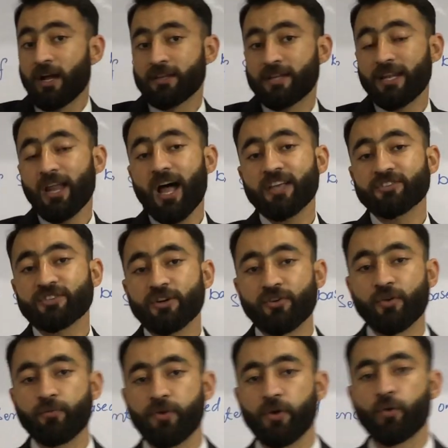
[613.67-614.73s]
the last
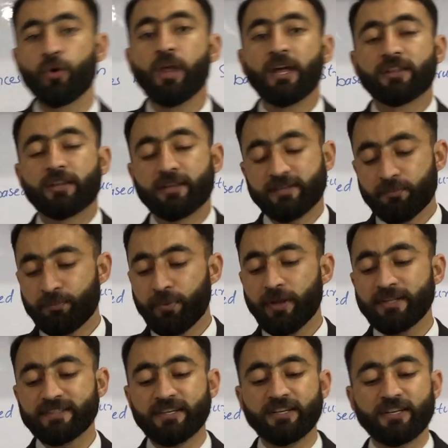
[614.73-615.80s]
review. The
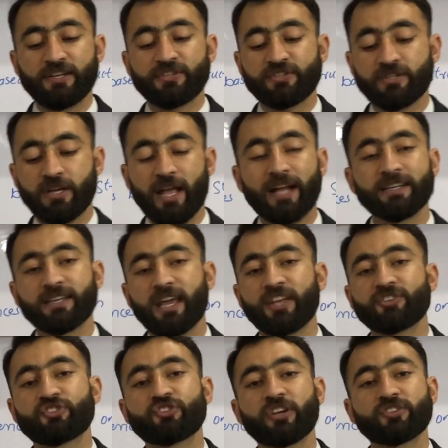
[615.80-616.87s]
simple sentence
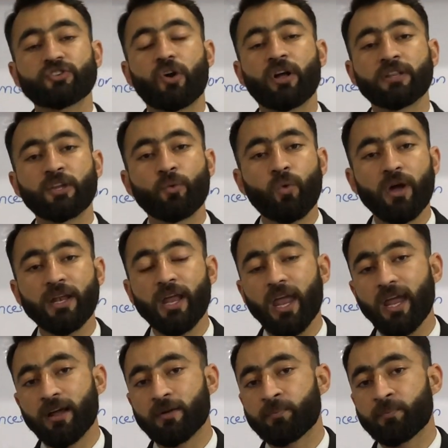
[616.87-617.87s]
contains just only one